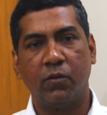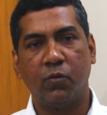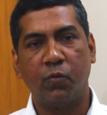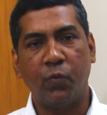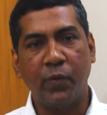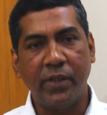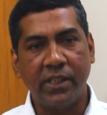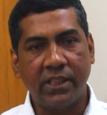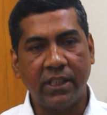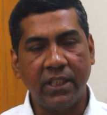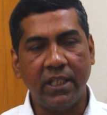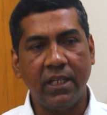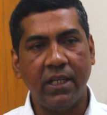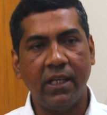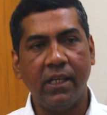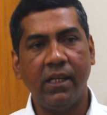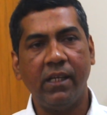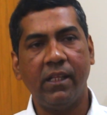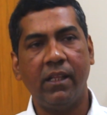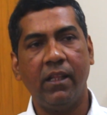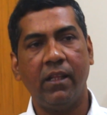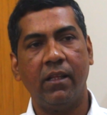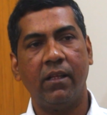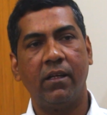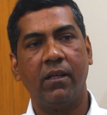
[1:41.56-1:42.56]
We
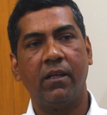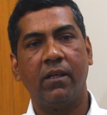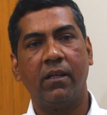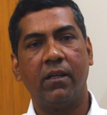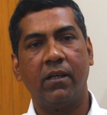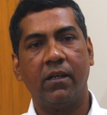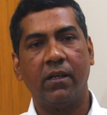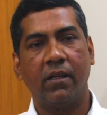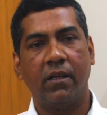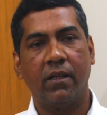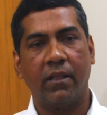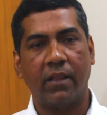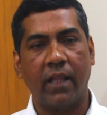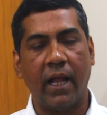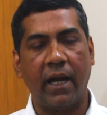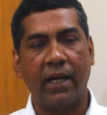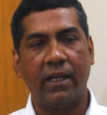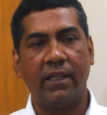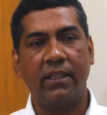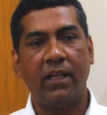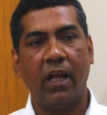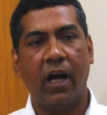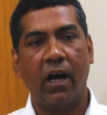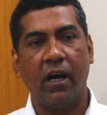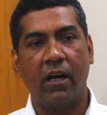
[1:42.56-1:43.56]
see
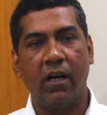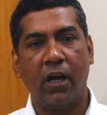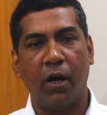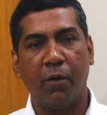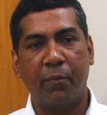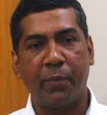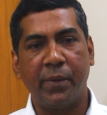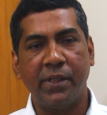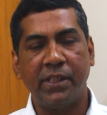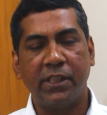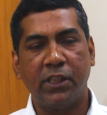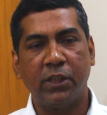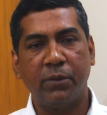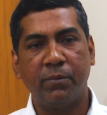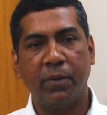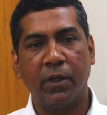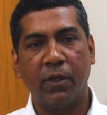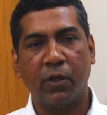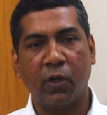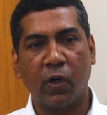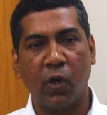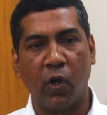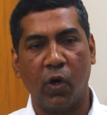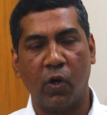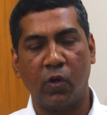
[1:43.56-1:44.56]
that a
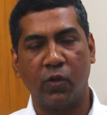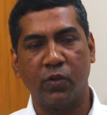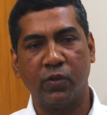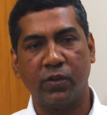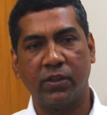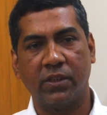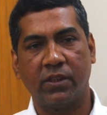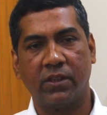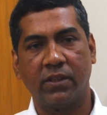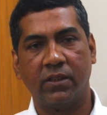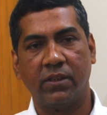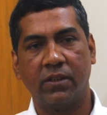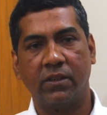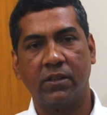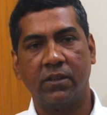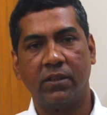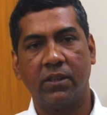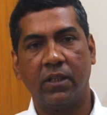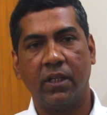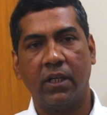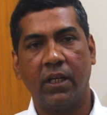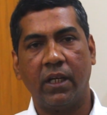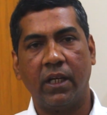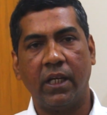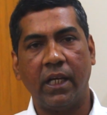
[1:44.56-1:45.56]
principal clause
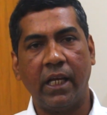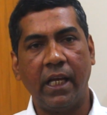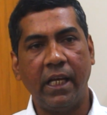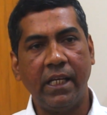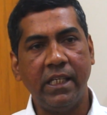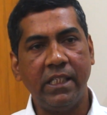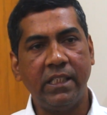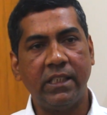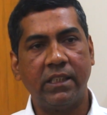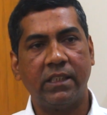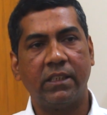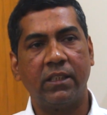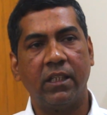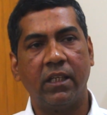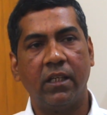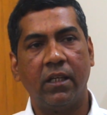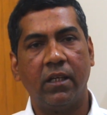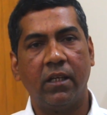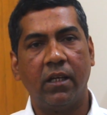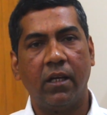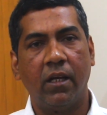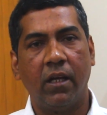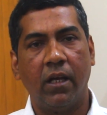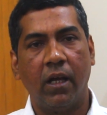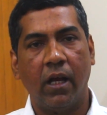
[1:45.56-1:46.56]
is
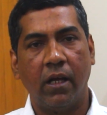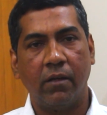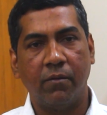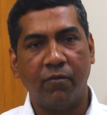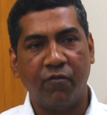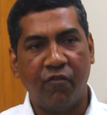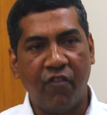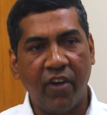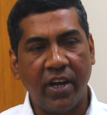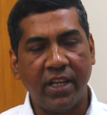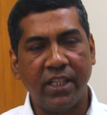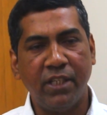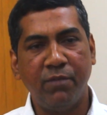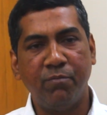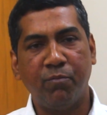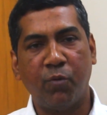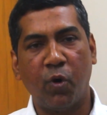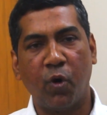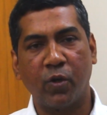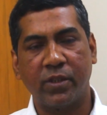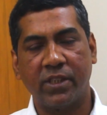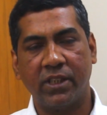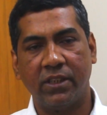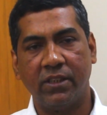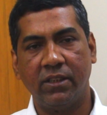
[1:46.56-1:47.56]
very
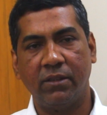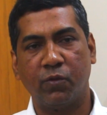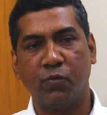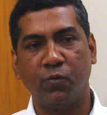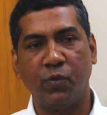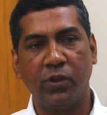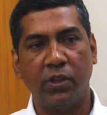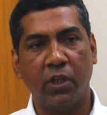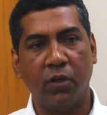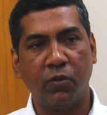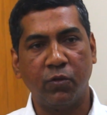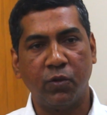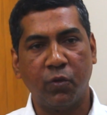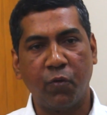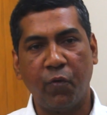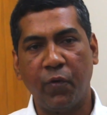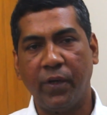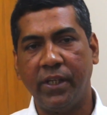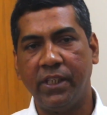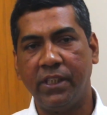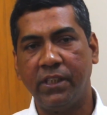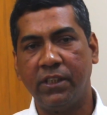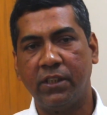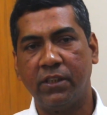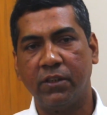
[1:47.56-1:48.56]
important, without
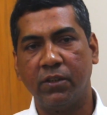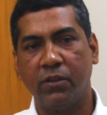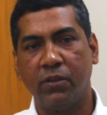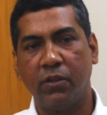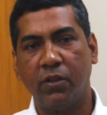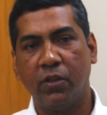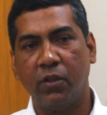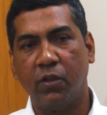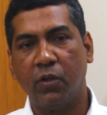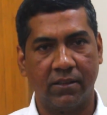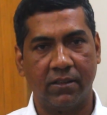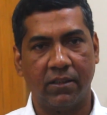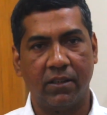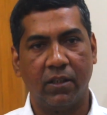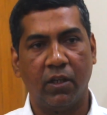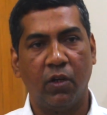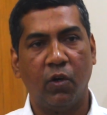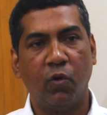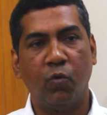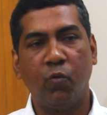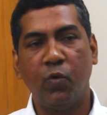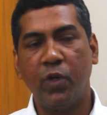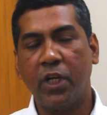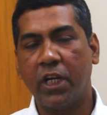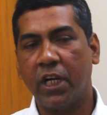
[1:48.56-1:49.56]
which
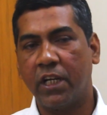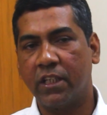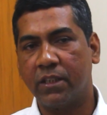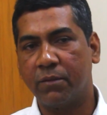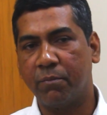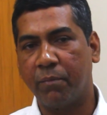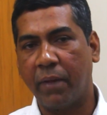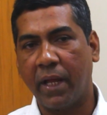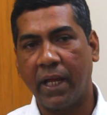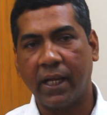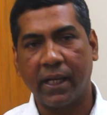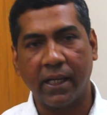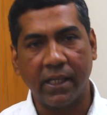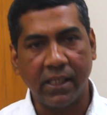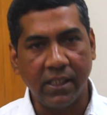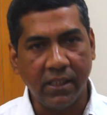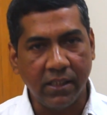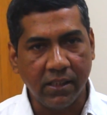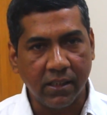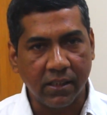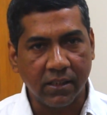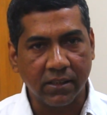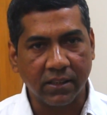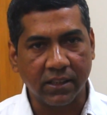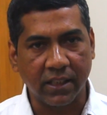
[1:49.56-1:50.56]
we can't make
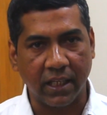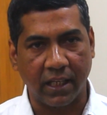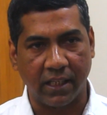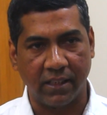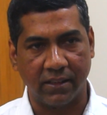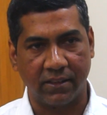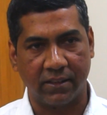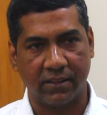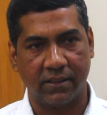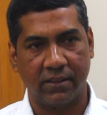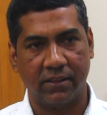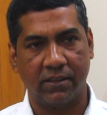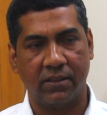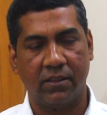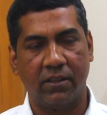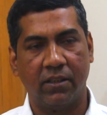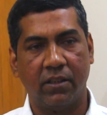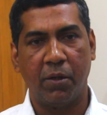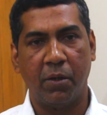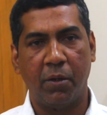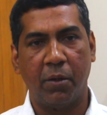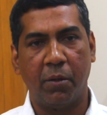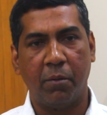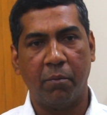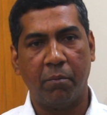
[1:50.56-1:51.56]
any sense.
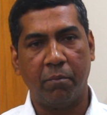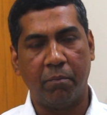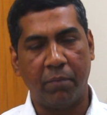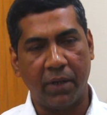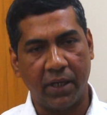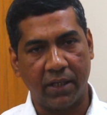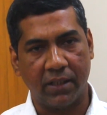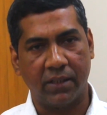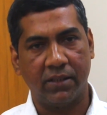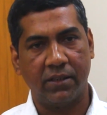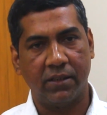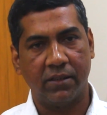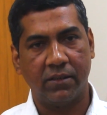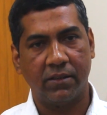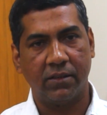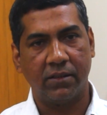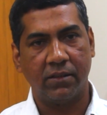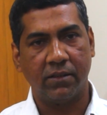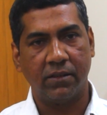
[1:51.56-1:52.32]
But